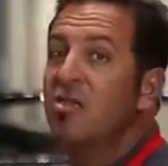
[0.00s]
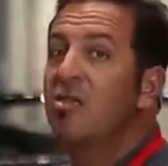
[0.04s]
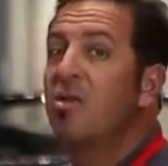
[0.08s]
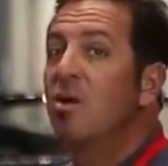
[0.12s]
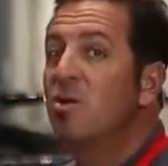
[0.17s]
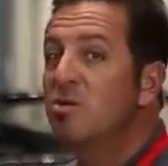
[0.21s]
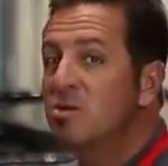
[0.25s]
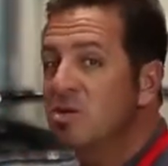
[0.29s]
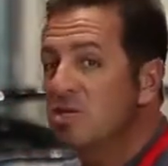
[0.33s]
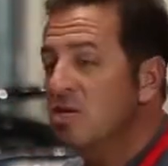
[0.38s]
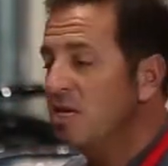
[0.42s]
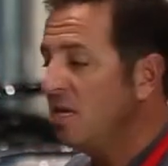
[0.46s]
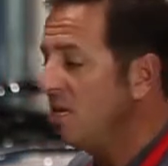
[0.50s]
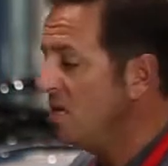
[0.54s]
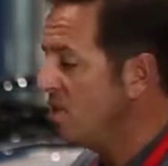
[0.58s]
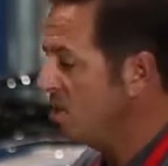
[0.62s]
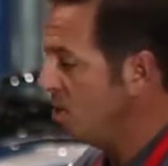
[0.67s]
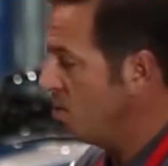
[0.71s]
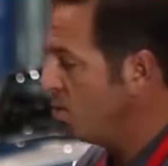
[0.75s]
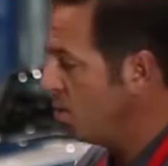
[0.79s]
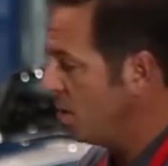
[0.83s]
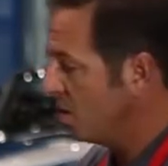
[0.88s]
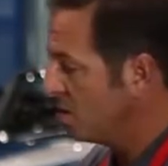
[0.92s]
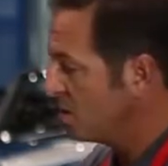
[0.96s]
those are the
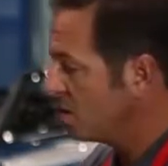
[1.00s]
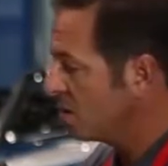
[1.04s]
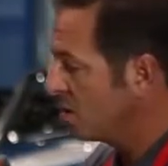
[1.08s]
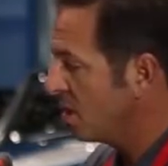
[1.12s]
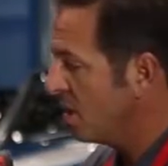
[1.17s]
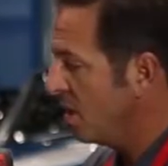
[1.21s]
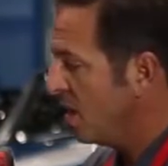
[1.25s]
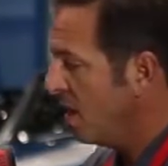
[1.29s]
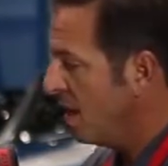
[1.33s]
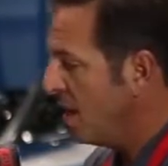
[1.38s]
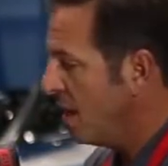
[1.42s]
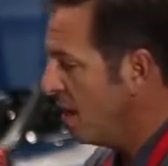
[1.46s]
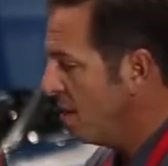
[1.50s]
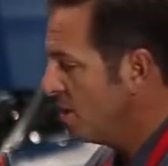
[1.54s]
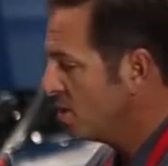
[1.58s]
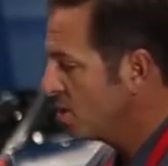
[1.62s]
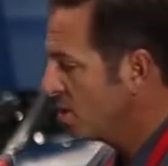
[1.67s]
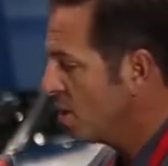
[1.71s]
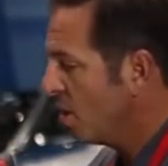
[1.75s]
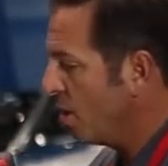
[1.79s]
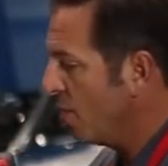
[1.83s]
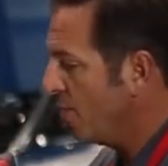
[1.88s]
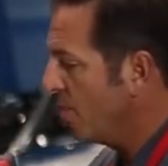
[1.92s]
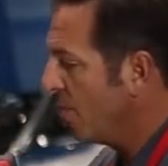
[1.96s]
easy ones.
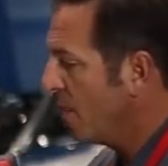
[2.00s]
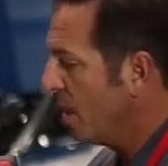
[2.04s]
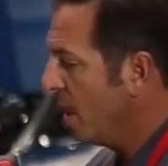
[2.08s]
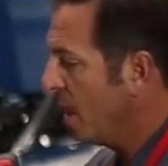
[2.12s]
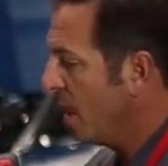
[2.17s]
So